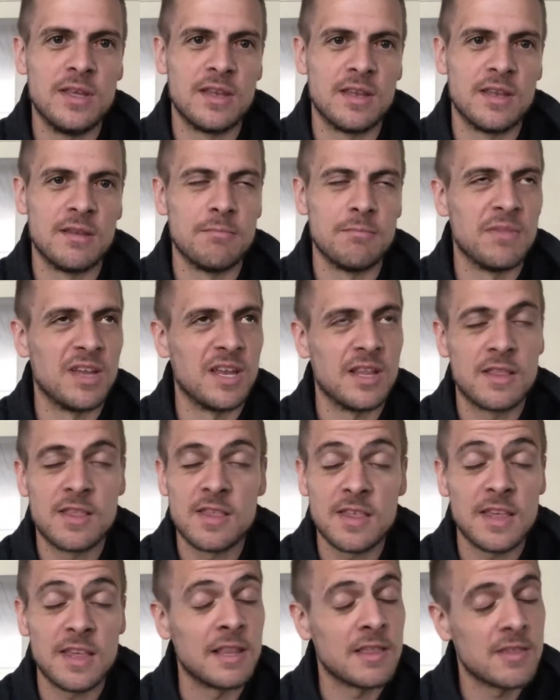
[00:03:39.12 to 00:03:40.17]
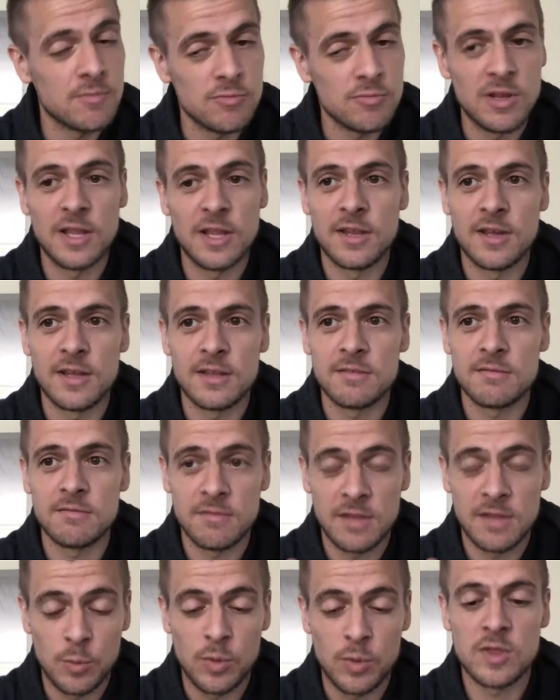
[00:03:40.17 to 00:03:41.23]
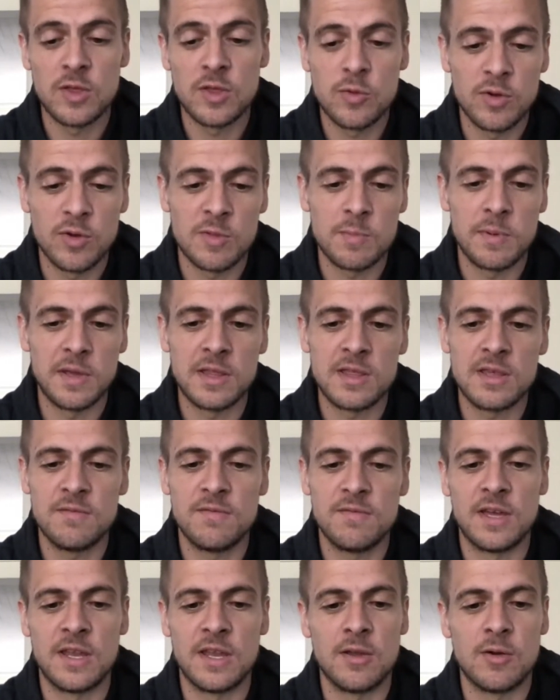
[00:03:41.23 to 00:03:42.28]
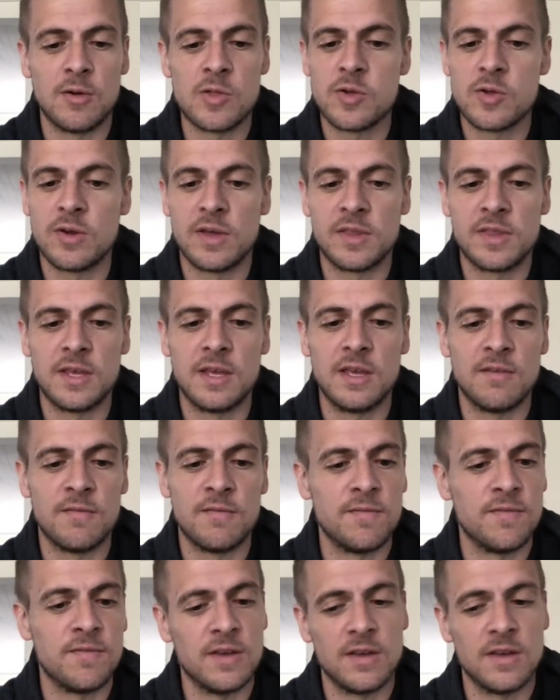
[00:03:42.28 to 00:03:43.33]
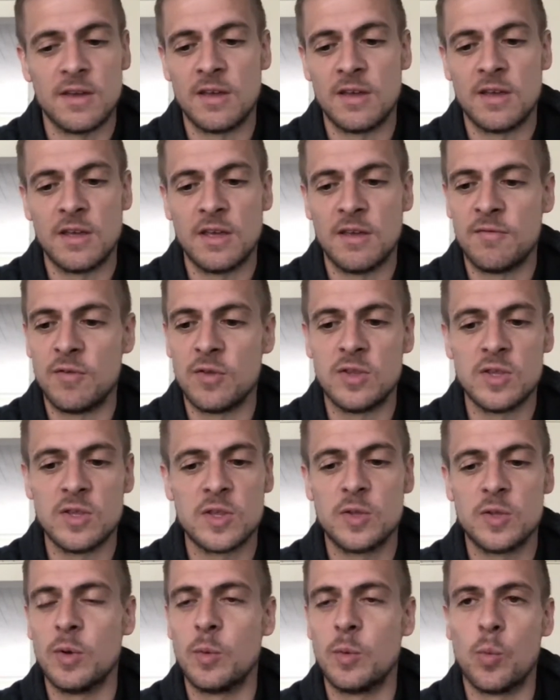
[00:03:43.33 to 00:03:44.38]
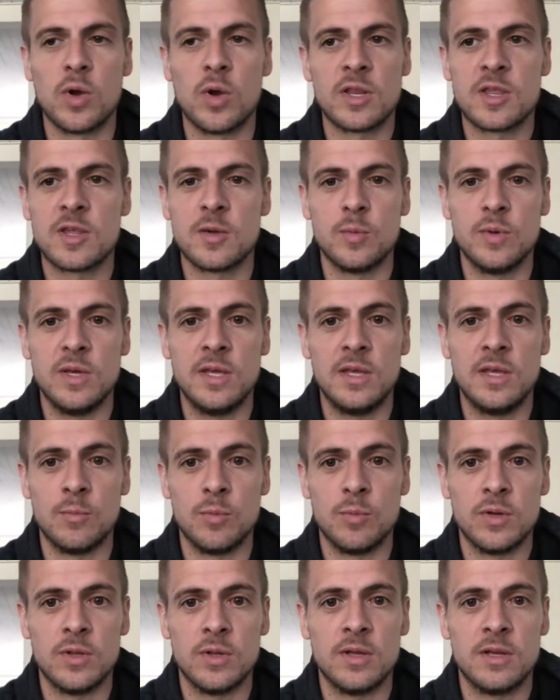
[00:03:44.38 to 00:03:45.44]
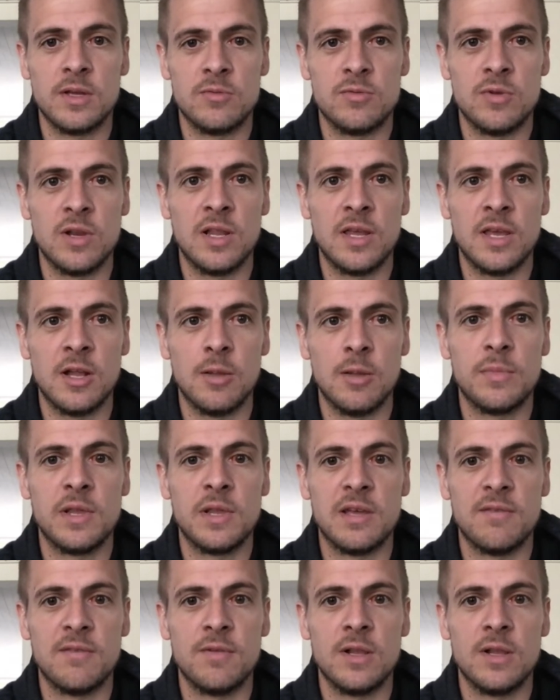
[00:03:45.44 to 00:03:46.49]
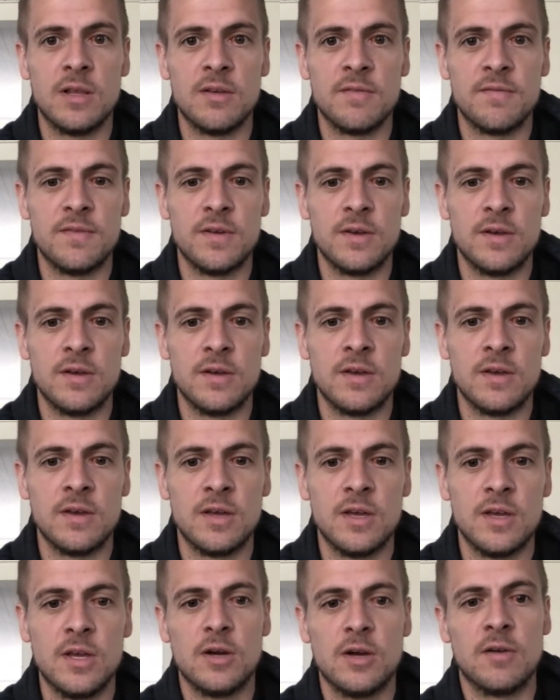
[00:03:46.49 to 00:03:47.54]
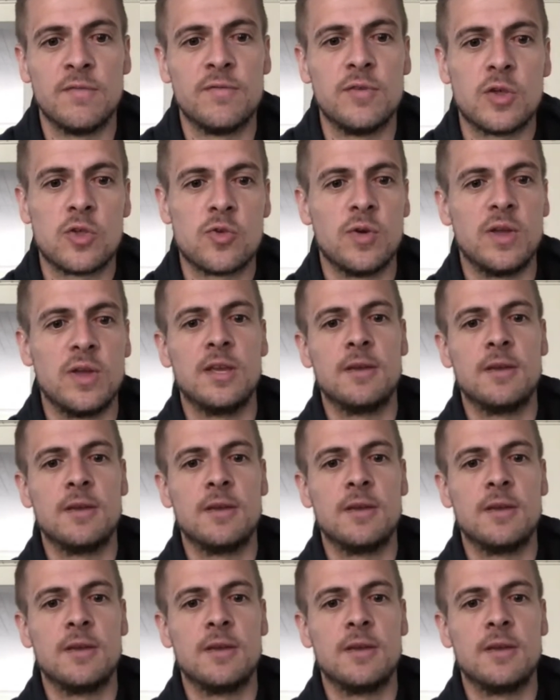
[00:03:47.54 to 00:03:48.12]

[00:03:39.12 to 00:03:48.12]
but it's really not. It wasn't too expensive, and also I think if you just do it once a week, it would really help the level of your training.